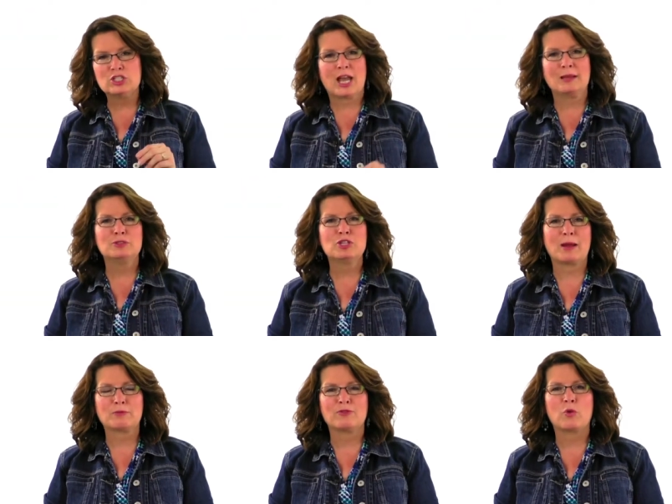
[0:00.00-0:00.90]
James
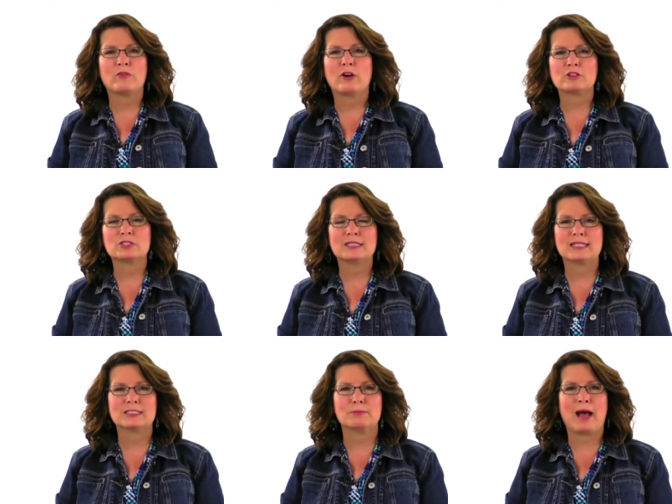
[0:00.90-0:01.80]
chapter 4, verse
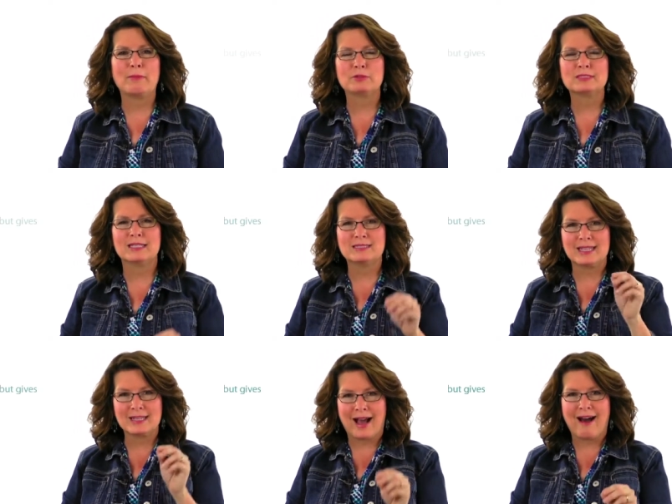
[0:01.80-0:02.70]
6, the Bible says
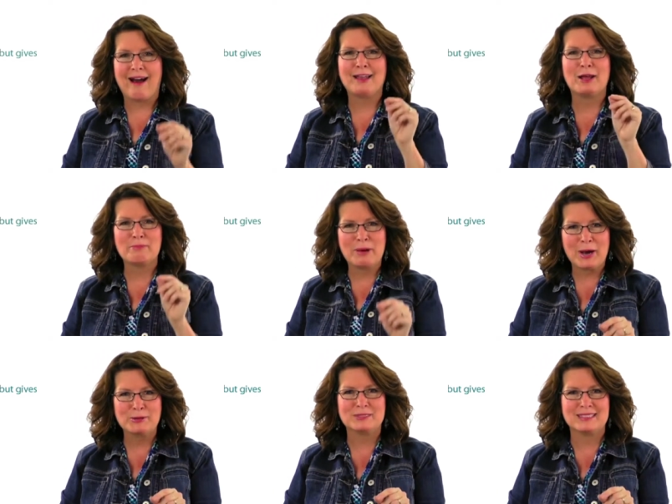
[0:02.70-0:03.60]
that God
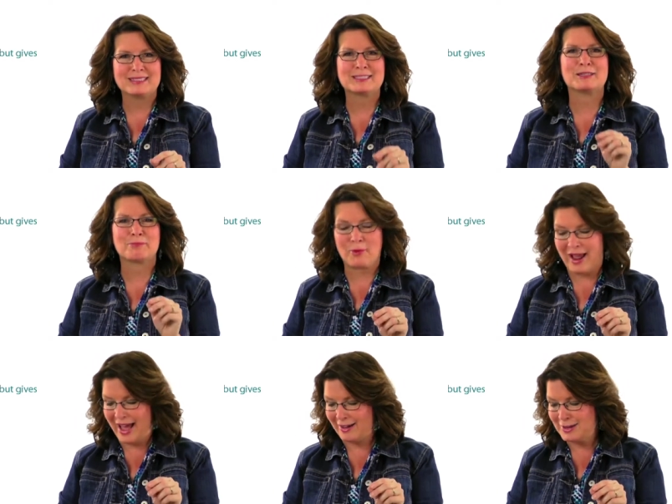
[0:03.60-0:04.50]
opposes the
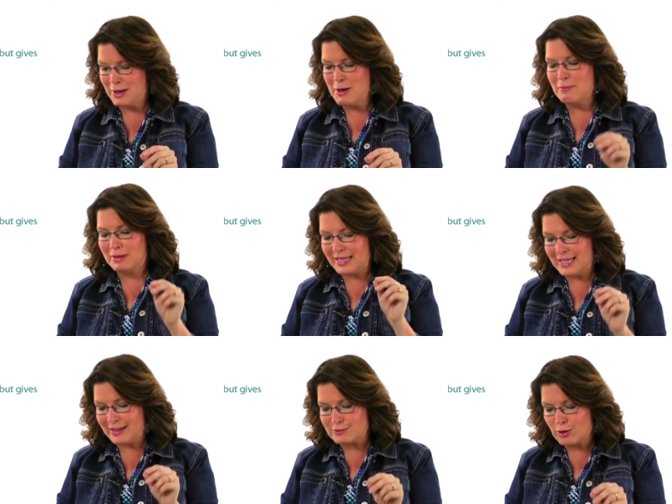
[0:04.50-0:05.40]
proud, but he
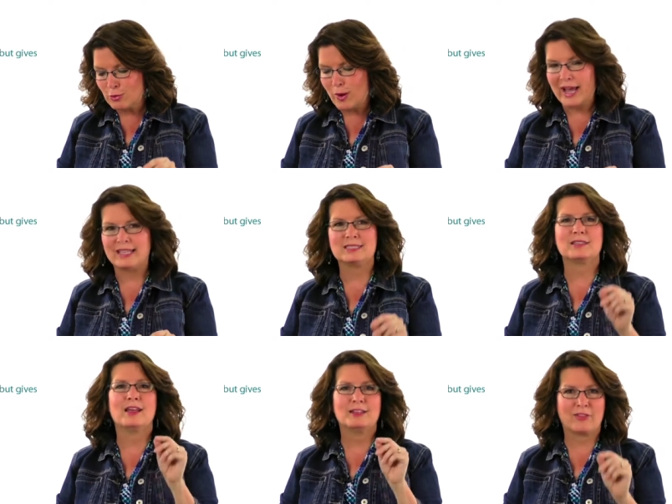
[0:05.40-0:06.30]
gives grace
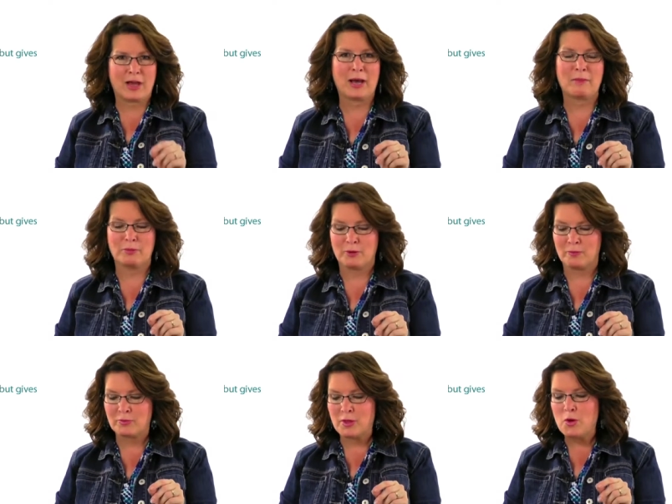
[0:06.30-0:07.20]
to the
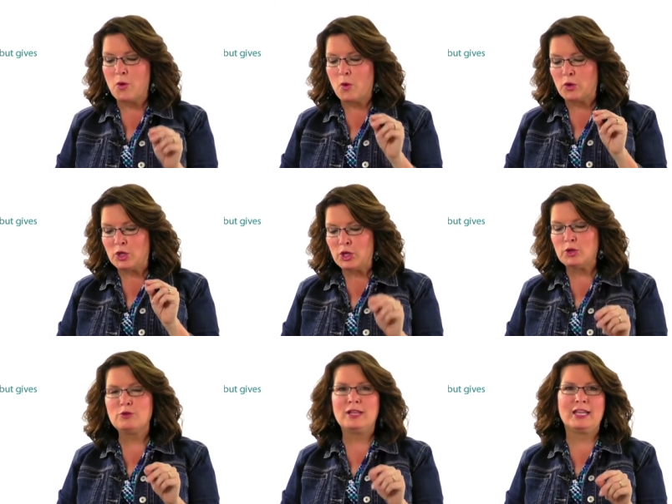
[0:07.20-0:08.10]
humble.
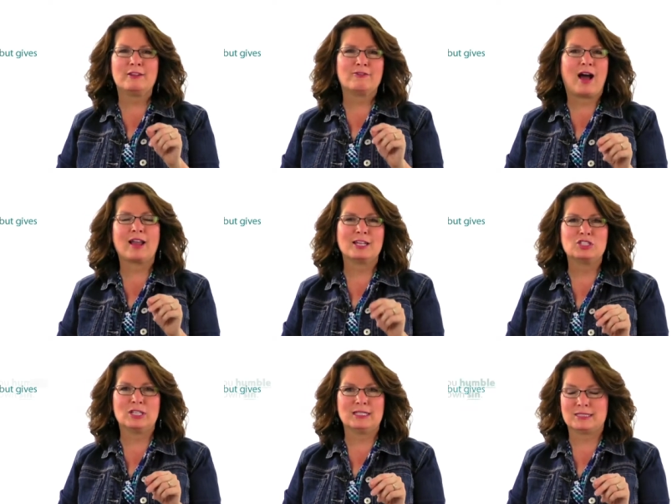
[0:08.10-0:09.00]
You need to follow
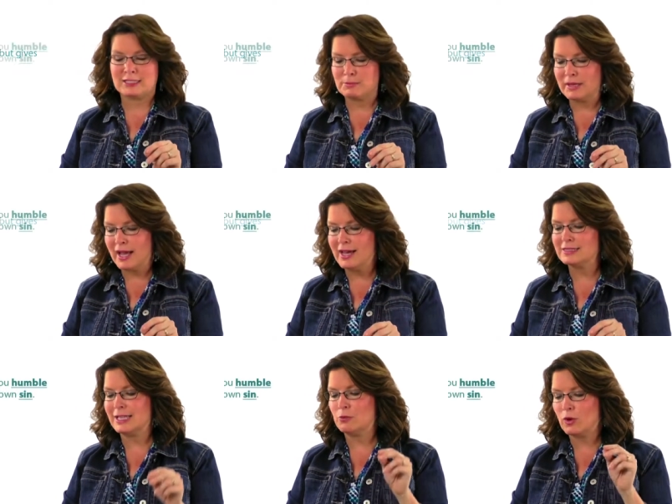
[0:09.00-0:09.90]
Jesus
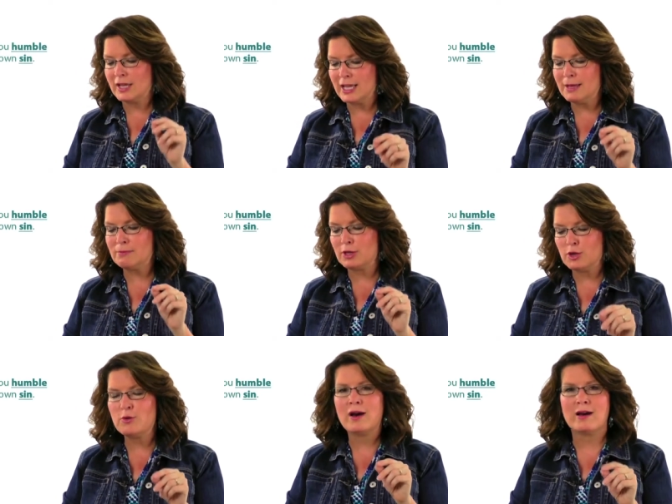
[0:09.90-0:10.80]
because he will keep
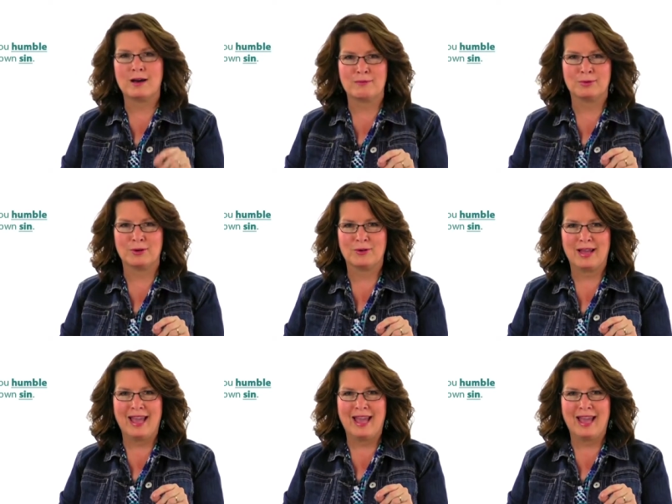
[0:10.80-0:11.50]
you humble